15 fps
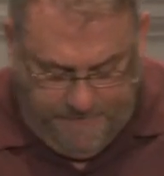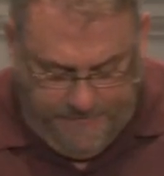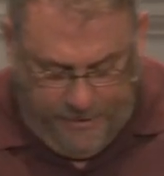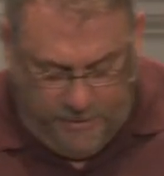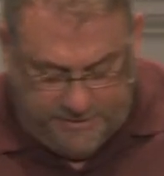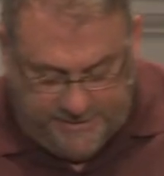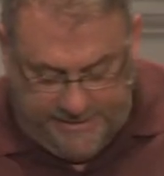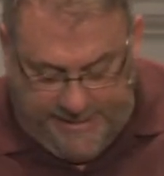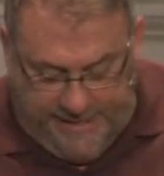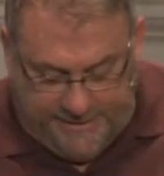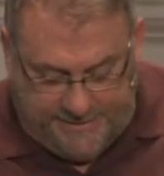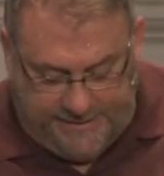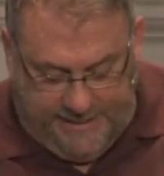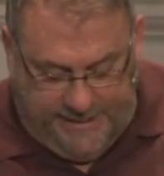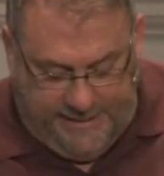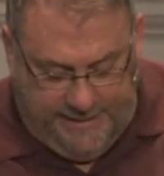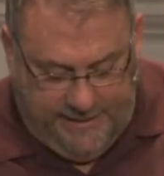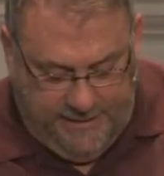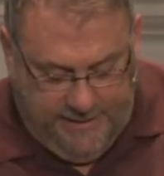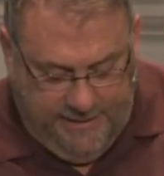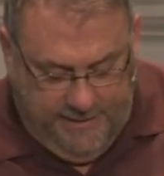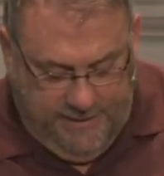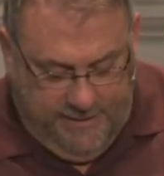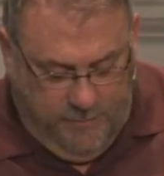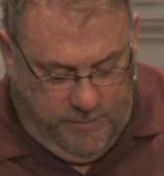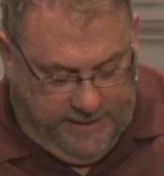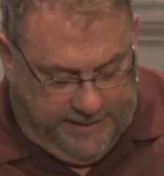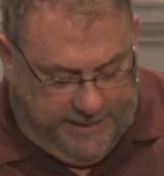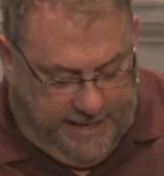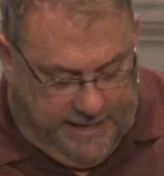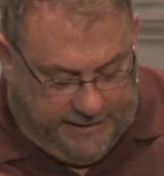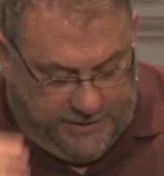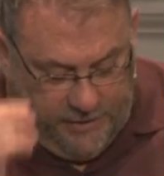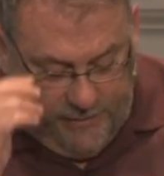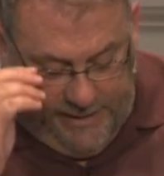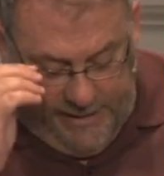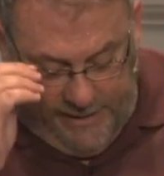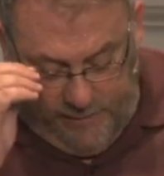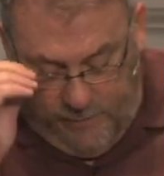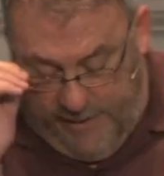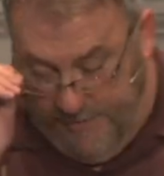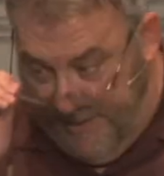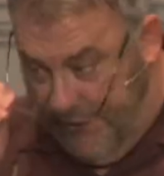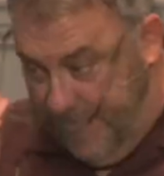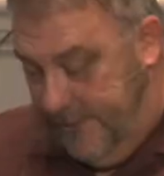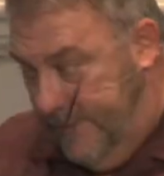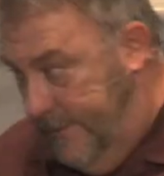or it's an essay, When God Created Women.